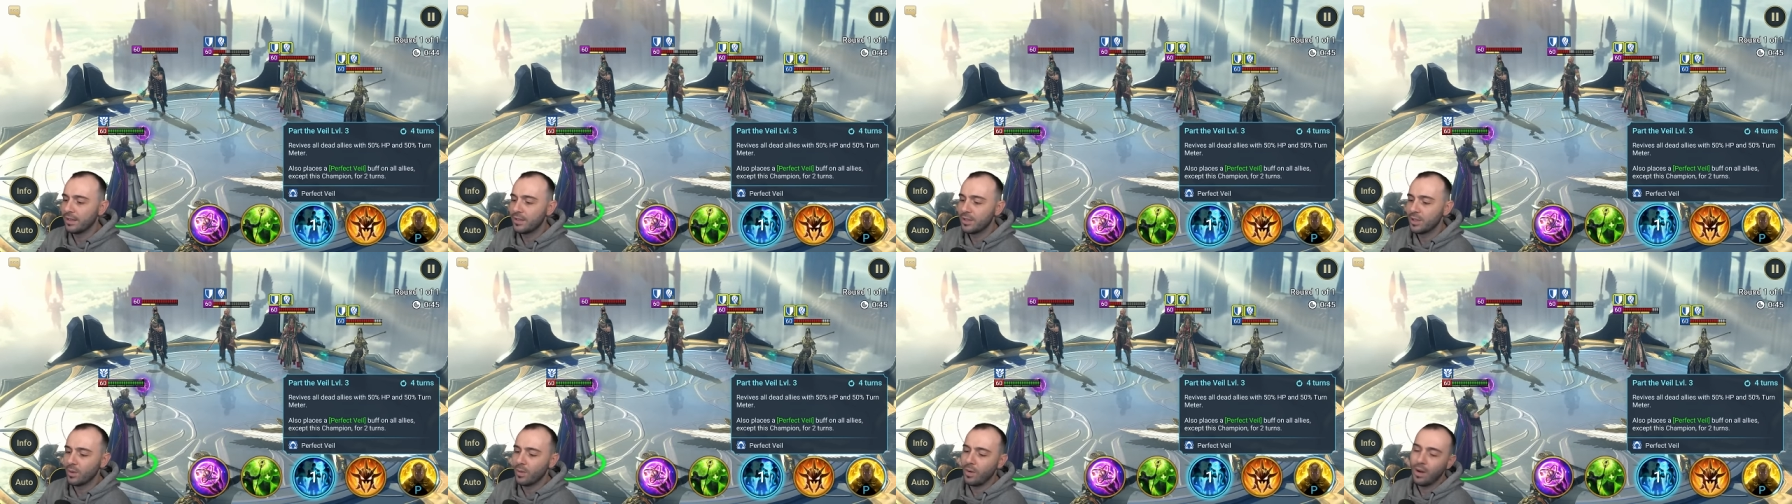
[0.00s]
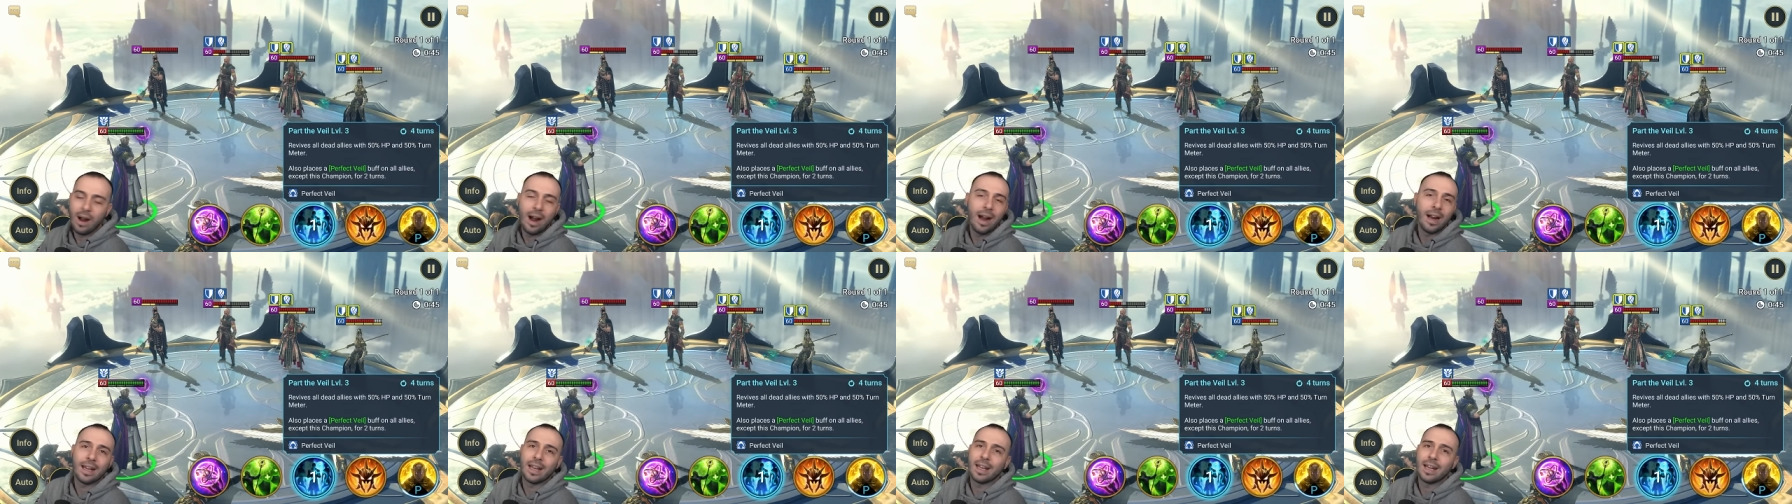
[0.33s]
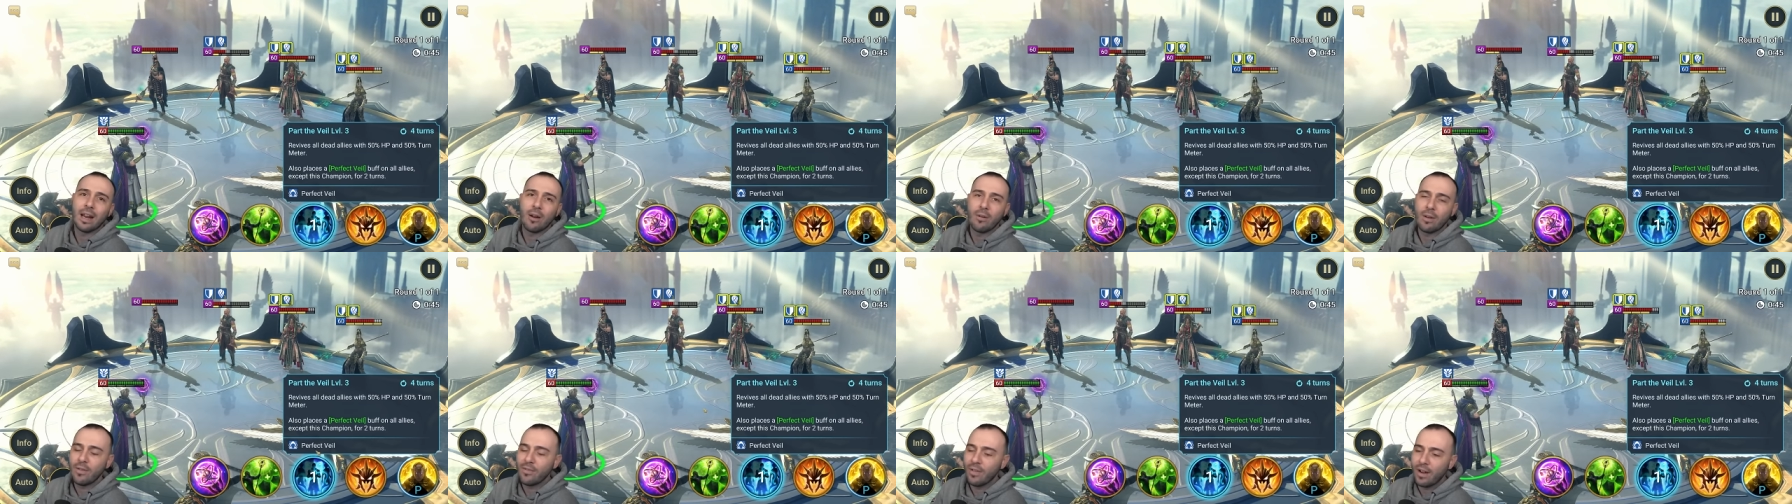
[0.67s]
So I
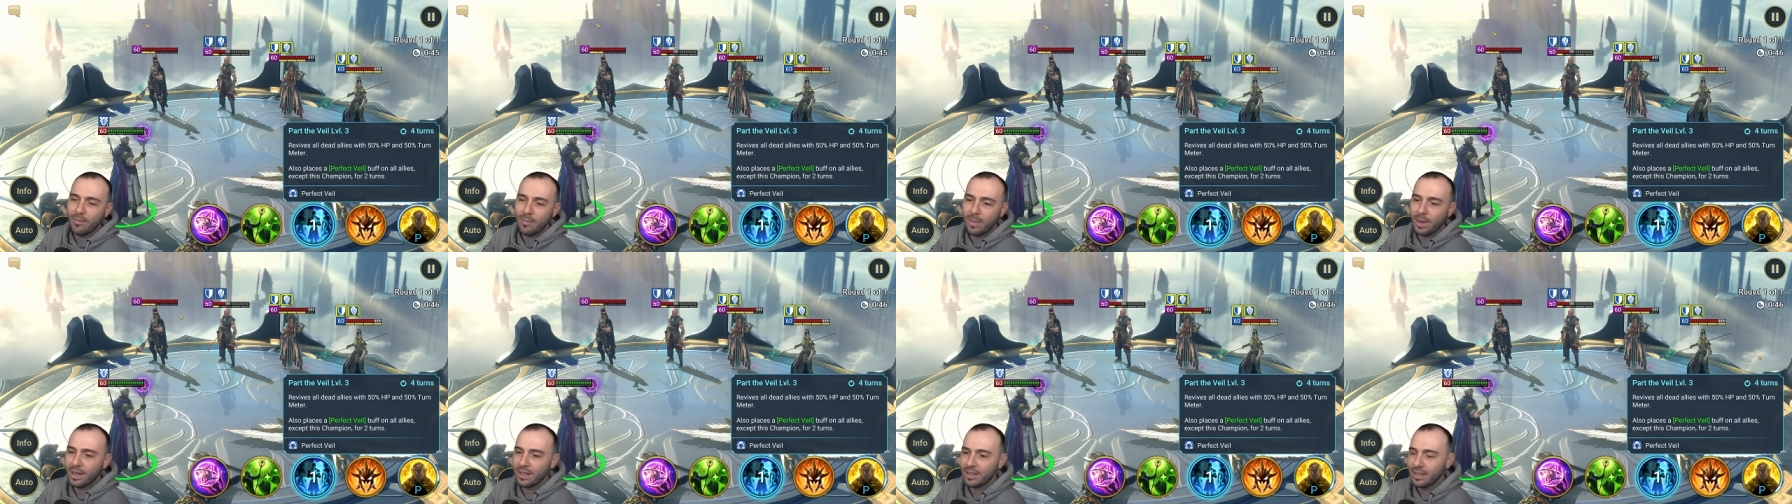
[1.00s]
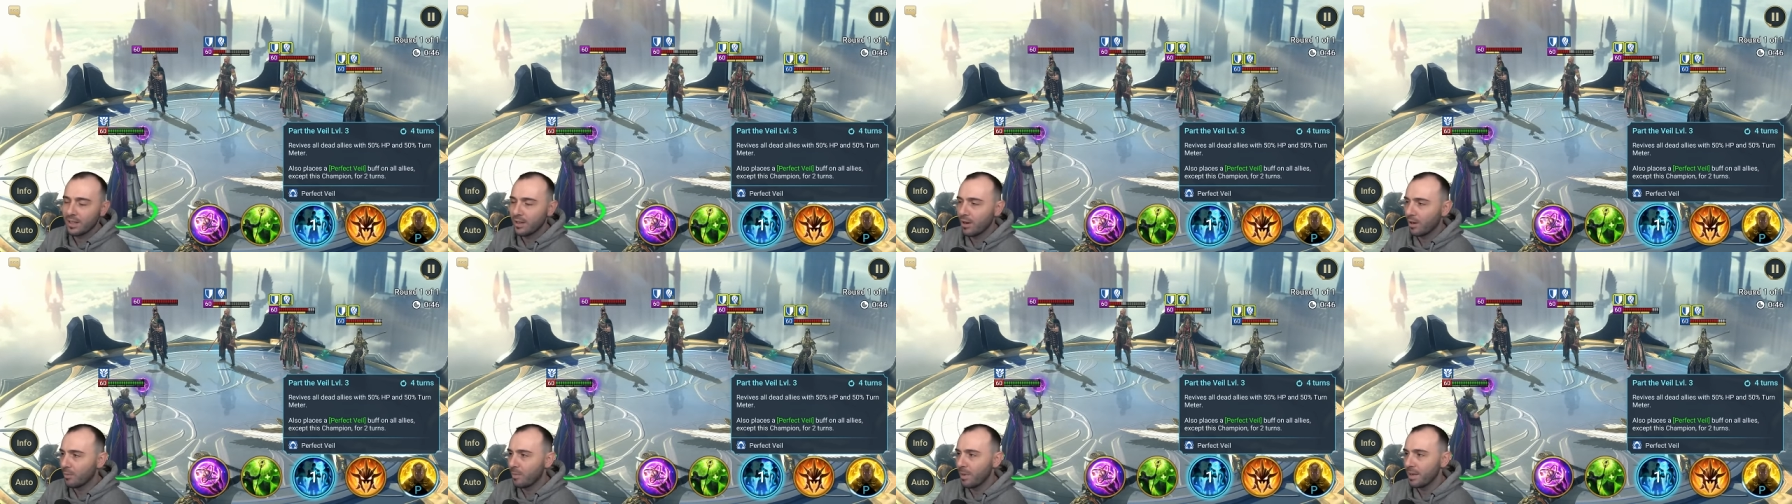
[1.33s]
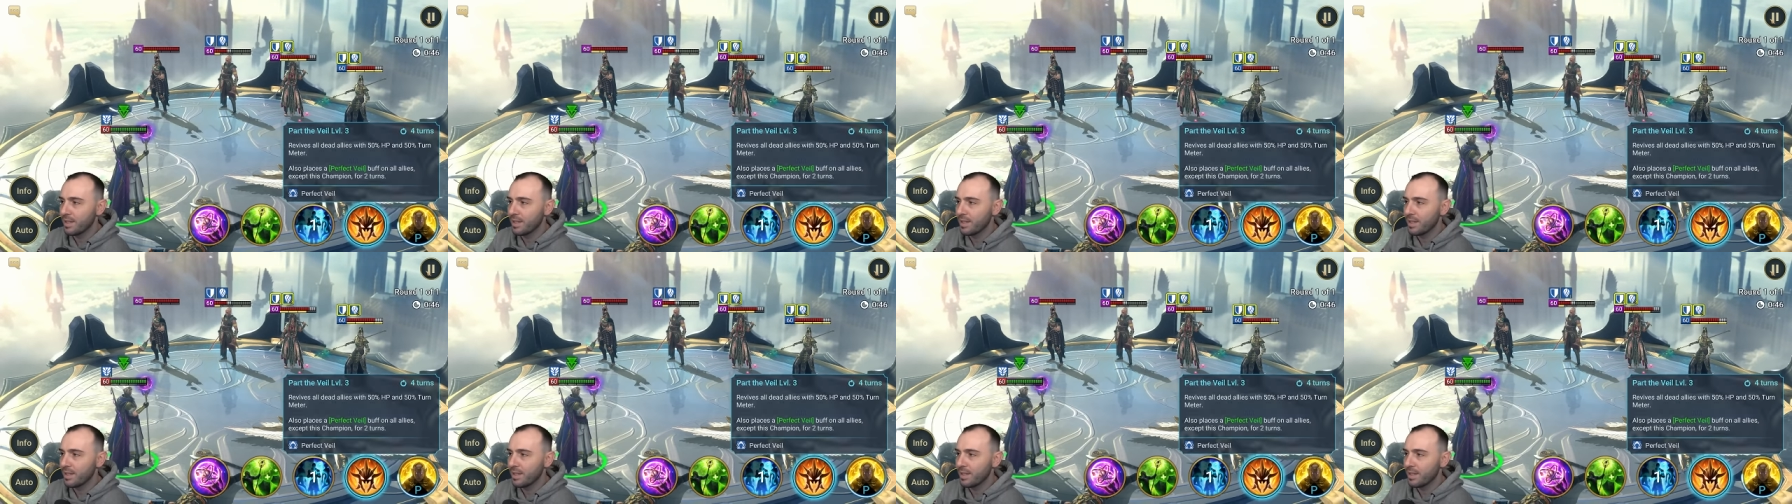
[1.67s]
cannot revive because he locked my